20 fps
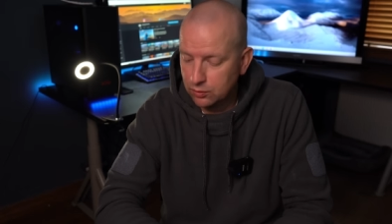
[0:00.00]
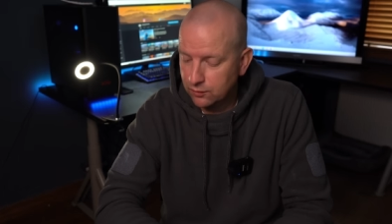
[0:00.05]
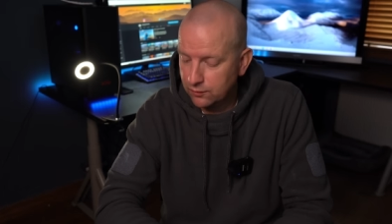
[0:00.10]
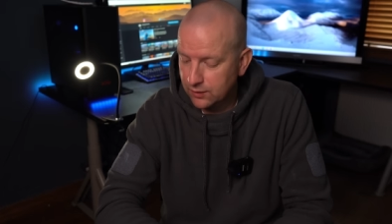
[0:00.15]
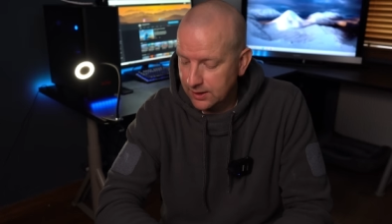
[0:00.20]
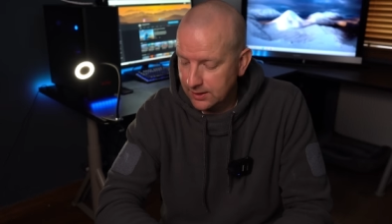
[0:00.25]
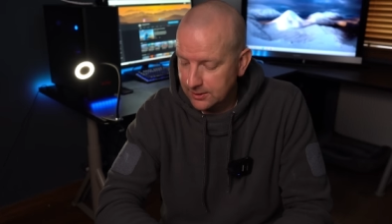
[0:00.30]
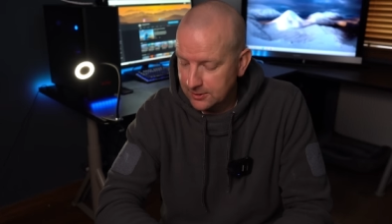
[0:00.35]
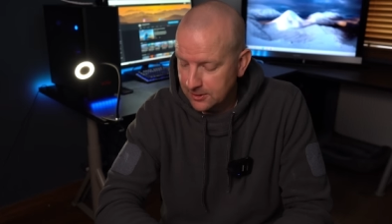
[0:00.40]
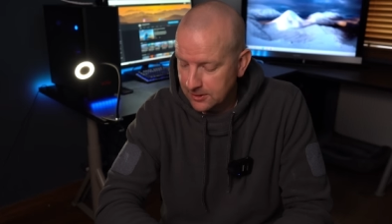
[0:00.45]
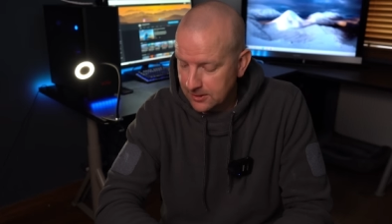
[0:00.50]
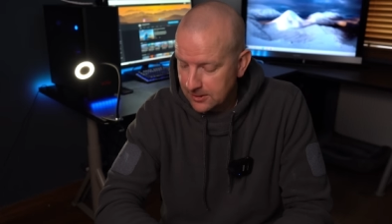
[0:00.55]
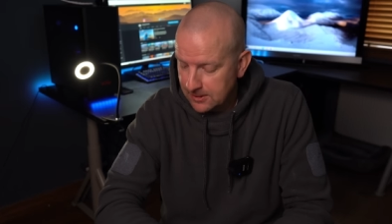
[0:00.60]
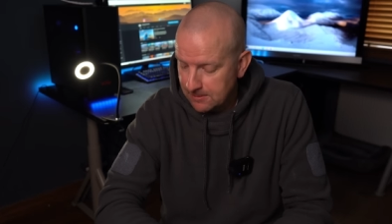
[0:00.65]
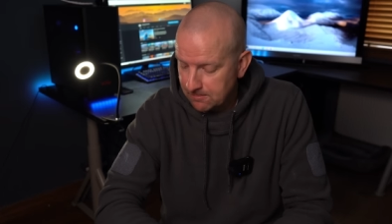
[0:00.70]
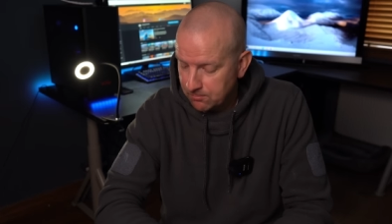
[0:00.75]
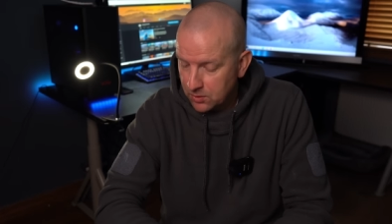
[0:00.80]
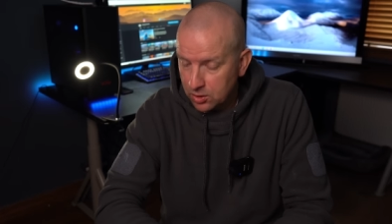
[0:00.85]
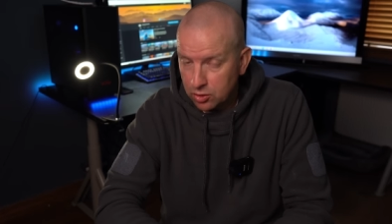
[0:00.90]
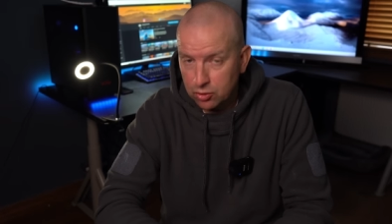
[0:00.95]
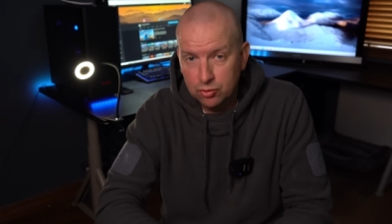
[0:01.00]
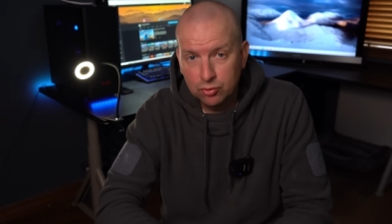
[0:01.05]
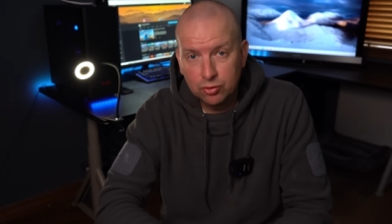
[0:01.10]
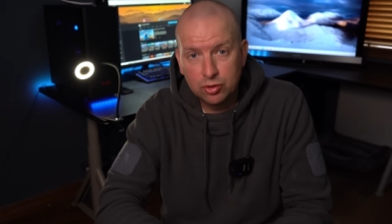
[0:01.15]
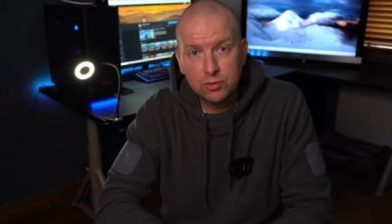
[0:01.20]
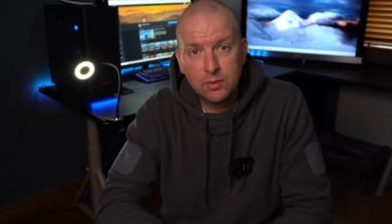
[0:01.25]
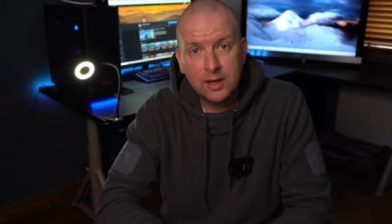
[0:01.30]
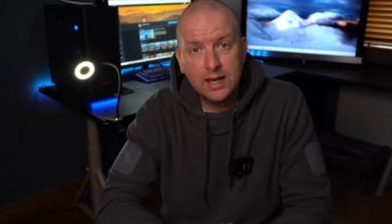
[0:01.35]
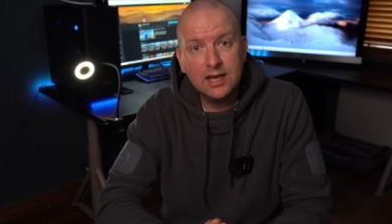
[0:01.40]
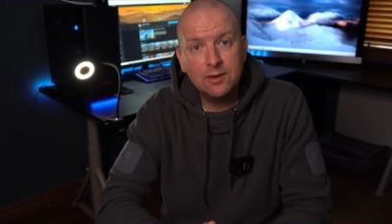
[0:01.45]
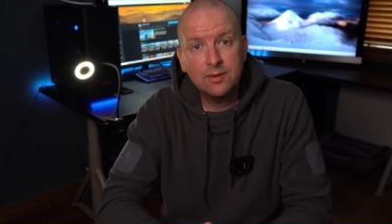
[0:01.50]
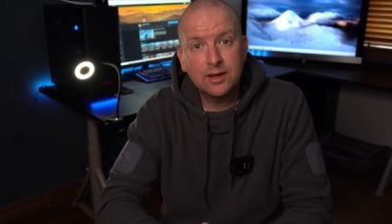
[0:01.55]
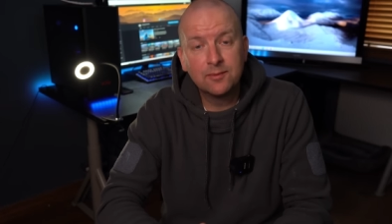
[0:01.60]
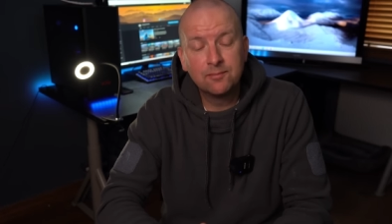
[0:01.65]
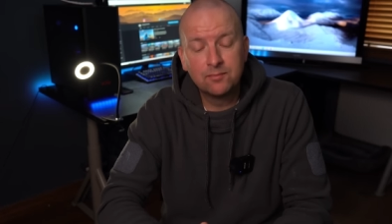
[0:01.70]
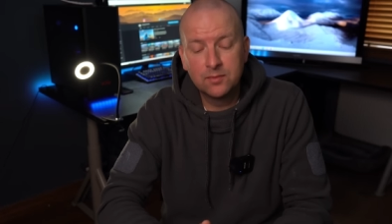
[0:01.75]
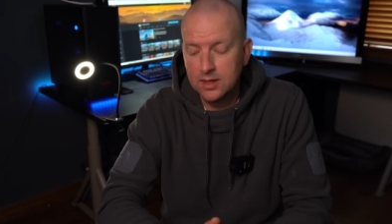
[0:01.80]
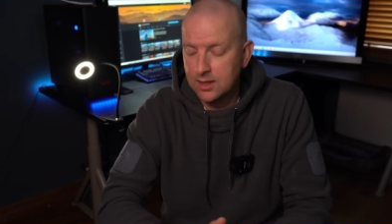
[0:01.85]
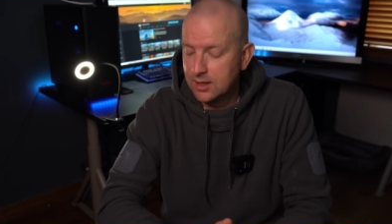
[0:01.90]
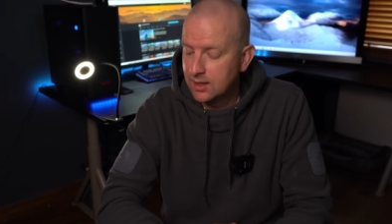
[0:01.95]
effect, who knows. But anyway,
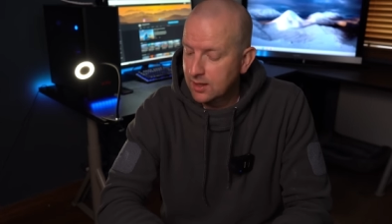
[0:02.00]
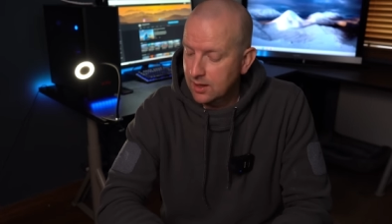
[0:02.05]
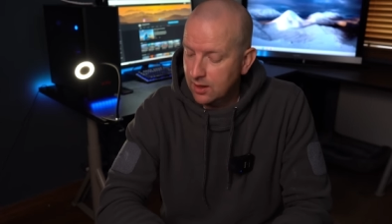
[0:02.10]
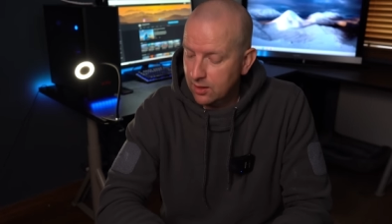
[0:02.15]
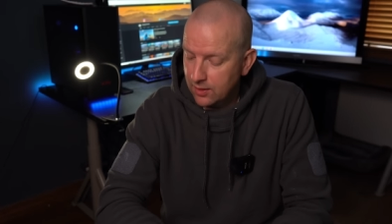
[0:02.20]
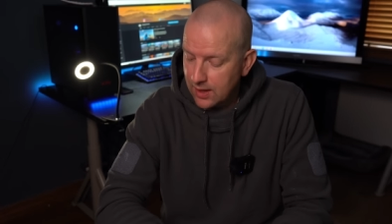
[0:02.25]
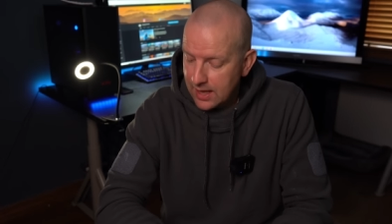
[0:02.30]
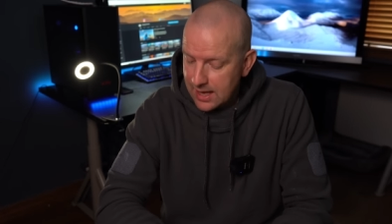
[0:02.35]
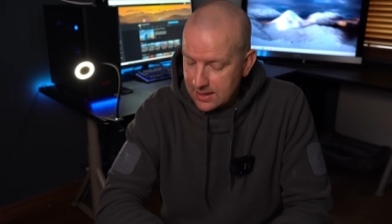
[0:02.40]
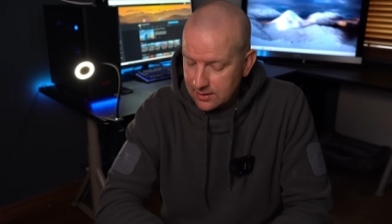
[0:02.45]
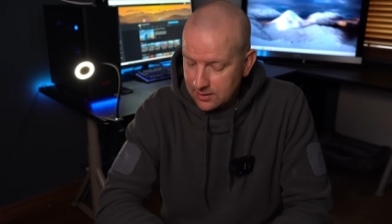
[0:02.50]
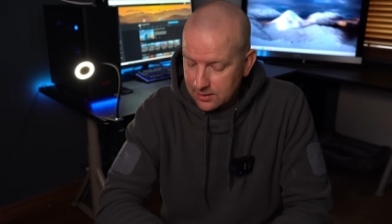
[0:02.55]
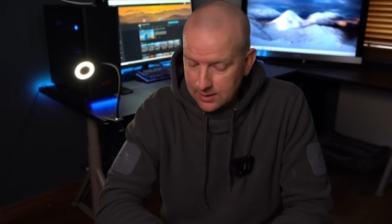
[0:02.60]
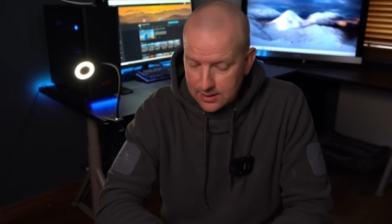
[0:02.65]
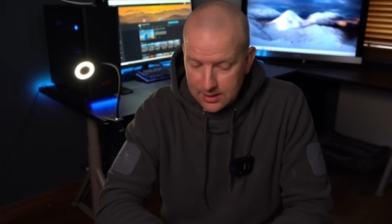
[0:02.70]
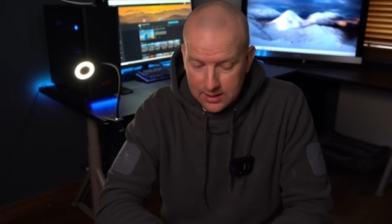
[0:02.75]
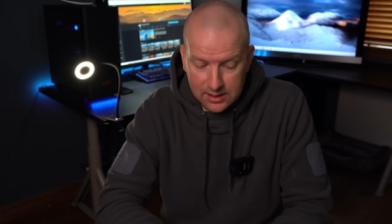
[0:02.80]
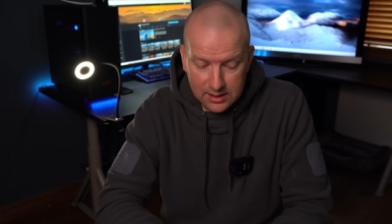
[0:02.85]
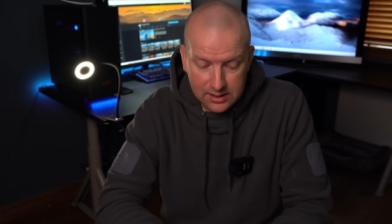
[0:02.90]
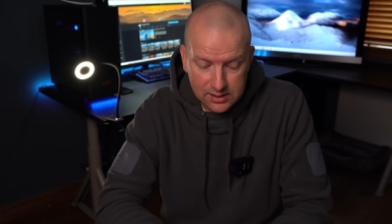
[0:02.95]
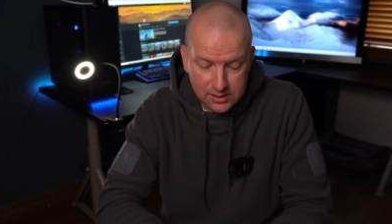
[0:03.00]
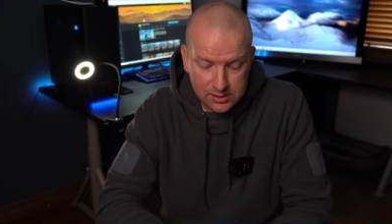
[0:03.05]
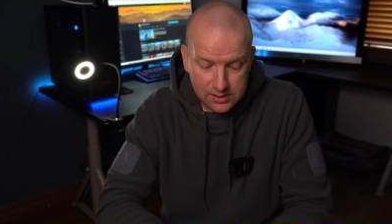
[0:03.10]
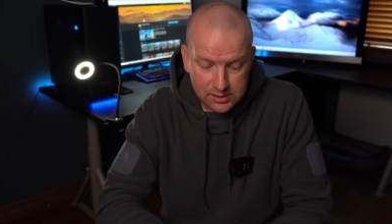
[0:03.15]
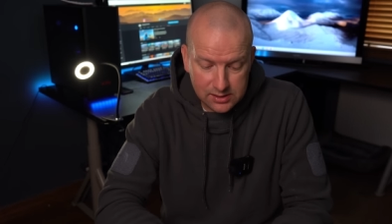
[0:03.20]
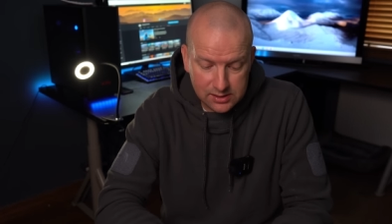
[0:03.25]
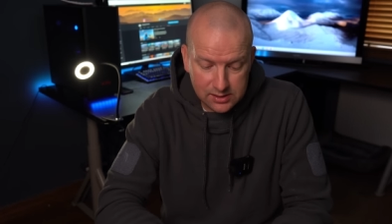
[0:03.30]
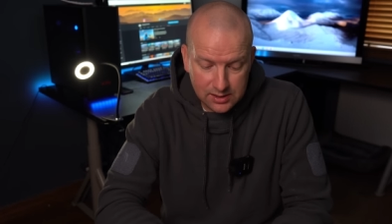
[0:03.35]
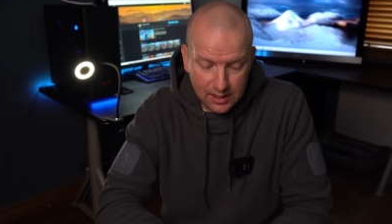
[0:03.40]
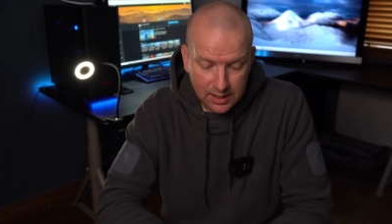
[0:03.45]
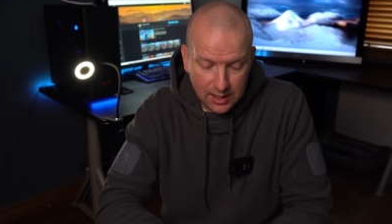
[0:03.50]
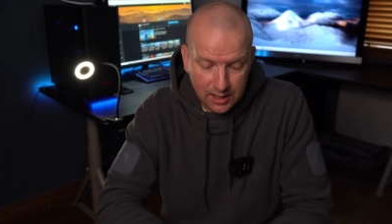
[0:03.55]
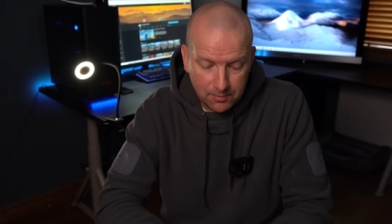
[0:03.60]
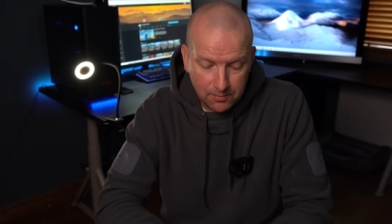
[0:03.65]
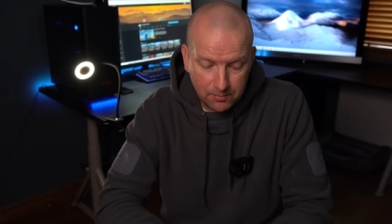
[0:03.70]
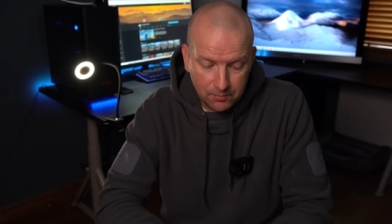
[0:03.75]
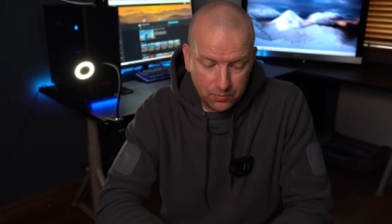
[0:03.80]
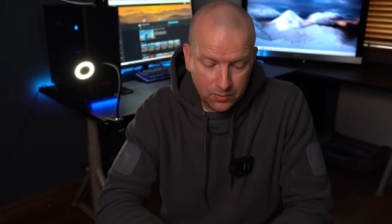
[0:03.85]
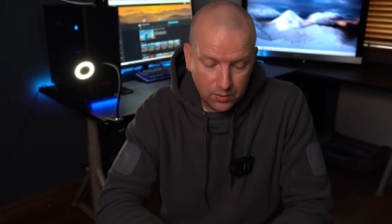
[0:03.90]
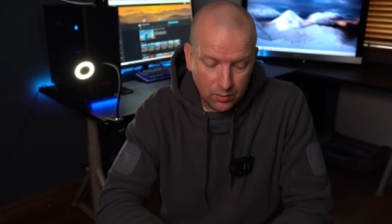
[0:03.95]
that is
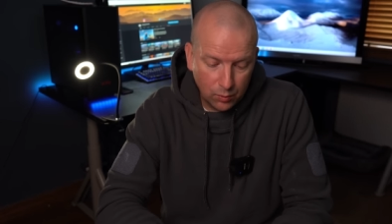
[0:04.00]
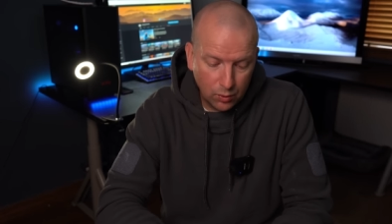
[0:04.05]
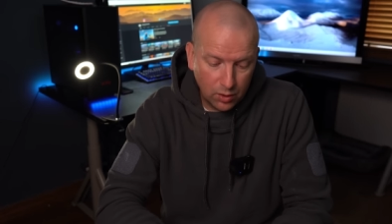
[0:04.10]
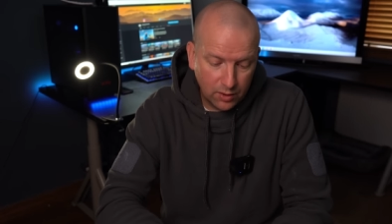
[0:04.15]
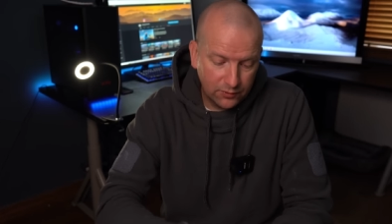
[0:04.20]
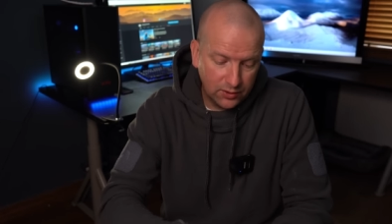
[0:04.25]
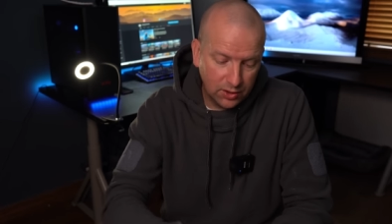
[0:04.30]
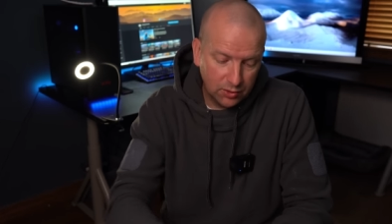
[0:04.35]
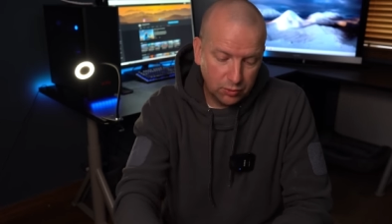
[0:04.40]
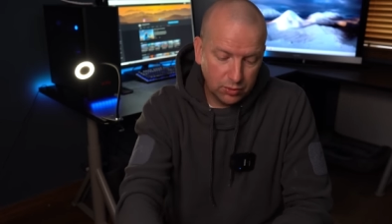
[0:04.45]
what I've done.